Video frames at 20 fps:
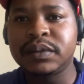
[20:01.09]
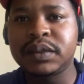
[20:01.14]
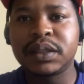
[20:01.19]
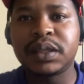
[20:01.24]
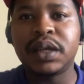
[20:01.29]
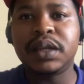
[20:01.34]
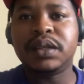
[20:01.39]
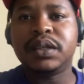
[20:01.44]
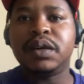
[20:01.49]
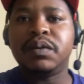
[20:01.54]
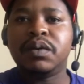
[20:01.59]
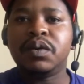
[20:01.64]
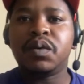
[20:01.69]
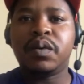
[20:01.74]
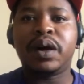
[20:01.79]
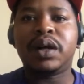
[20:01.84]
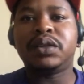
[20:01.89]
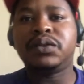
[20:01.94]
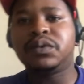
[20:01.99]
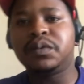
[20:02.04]
Then they will
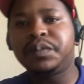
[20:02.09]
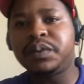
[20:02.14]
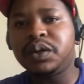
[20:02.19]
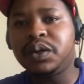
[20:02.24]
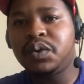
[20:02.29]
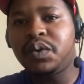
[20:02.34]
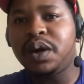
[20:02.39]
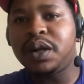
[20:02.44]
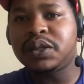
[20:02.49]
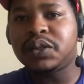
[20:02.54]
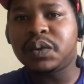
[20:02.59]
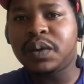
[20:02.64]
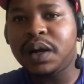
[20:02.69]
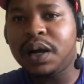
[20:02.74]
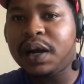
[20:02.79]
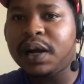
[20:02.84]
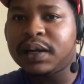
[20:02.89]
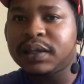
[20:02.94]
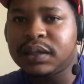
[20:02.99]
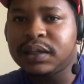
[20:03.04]
want to be equal to
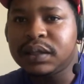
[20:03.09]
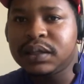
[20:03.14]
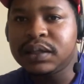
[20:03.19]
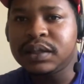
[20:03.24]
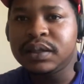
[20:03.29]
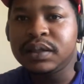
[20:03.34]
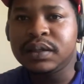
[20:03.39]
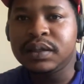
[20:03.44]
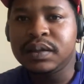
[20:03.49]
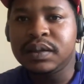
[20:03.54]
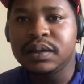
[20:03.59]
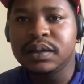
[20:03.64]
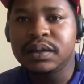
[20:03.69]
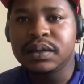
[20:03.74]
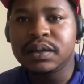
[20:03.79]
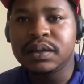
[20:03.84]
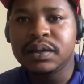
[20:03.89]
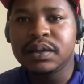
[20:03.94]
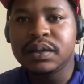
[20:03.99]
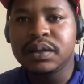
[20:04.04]
us.
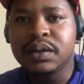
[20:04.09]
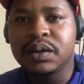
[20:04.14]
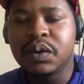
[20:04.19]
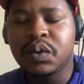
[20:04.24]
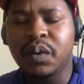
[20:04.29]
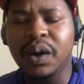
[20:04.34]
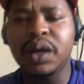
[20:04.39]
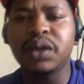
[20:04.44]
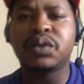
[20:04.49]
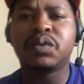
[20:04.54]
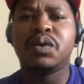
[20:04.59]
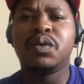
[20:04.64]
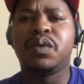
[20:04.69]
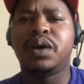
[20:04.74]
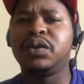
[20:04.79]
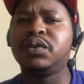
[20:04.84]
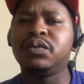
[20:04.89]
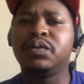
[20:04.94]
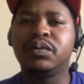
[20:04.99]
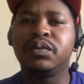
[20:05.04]
Why do we
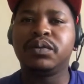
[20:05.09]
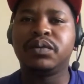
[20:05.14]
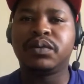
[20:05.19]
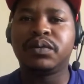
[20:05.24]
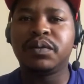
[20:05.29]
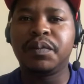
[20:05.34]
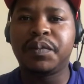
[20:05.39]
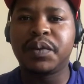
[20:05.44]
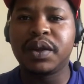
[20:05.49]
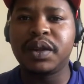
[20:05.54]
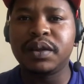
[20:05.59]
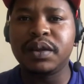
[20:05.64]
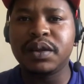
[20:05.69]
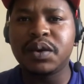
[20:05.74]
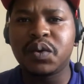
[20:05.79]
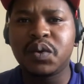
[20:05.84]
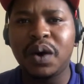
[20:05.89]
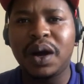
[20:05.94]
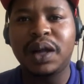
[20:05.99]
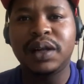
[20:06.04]
want to be
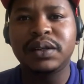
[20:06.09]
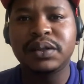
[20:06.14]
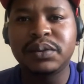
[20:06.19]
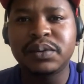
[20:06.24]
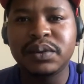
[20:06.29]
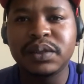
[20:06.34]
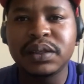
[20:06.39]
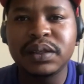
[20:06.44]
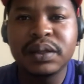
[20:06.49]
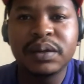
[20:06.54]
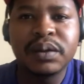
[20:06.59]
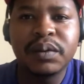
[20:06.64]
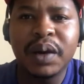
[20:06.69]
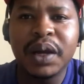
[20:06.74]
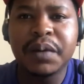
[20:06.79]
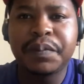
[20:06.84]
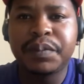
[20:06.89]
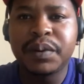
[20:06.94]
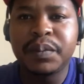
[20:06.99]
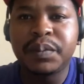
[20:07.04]
equal to the
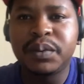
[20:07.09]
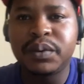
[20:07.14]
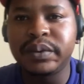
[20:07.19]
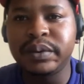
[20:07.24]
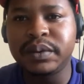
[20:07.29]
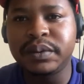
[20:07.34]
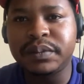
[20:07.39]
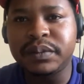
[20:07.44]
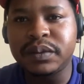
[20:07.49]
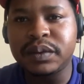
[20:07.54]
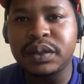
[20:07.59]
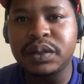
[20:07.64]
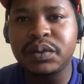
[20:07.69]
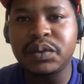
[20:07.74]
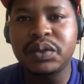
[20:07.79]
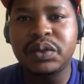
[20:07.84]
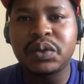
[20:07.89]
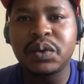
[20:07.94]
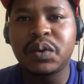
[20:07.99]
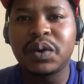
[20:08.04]
white people? You're
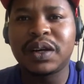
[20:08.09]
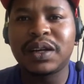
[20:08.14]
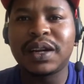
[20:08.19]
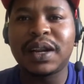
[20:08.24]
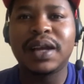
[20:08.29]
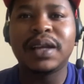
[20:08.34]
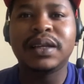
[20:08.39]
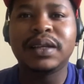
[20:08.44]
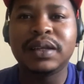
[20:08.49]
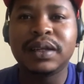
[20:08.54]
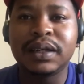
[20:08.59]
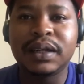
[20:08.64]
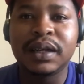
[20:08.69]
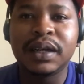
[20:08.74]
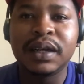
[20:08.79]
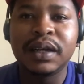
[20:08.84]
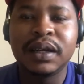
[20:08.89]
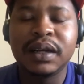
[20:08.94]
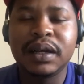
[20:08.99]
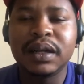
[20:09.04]
so crying.
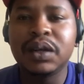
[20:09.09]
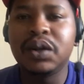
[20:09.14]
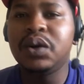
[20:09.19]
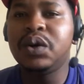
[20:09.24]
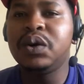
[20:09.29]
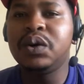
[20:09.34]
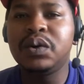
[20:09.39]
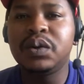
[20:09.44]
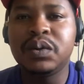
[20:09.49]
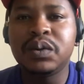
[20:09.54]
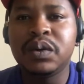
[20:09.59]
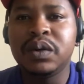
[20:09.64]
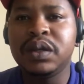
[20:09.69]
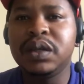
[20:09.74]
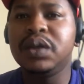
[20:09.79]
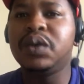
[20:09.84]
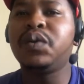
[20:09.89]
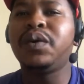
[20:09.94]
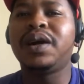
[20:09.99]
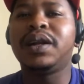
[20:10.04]
No,
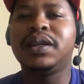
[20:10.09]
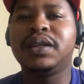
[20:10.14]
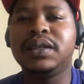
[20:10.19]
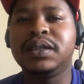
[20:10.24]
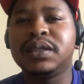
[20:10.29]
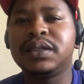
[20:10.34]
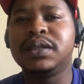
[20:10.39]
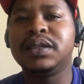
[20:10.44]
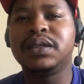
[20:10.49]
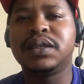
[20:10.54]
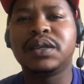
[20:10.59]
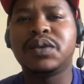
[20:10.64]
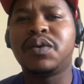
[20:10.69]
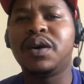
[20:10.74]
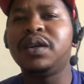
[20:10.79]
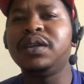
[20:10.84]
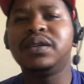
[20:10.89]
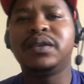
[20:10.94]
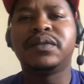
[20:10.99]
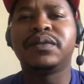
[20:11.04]
equality.
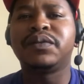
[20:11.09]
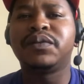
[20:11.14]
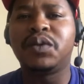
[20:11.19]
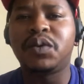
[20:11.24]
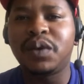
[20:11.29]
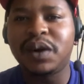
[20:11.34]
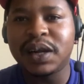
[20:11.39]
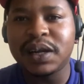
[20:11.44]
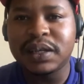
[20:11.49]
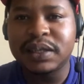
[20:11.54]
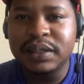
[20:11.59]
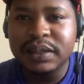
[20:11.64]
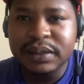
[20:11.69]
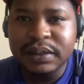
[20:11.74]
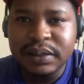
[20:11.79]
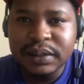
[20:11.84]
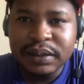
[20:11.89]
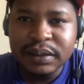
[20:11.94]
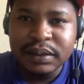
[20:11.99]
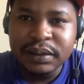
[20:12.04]
Equality for what?
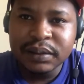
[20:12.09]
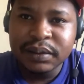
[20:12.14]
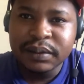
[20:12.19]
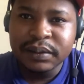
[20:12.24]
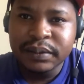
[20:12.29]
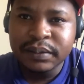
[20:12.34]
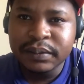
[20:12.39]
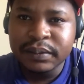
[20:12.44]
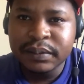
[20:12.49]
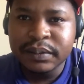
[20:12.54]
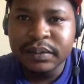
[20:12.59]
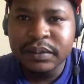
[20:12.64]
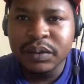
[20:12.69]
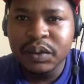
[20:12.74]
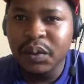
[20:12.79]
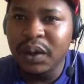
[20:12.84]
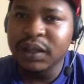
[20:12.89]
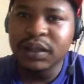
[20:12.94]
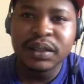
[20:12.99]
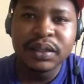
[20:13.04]

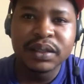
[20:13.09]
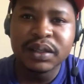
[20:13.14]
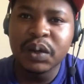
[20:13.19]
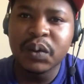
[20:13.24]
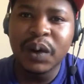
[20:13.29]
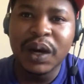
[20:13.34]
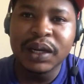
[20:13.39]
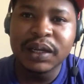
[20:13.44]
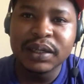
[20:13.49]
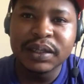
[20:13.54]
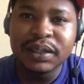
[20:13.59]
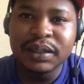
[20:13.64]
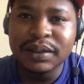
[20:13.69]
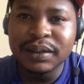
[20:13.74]
What is equality?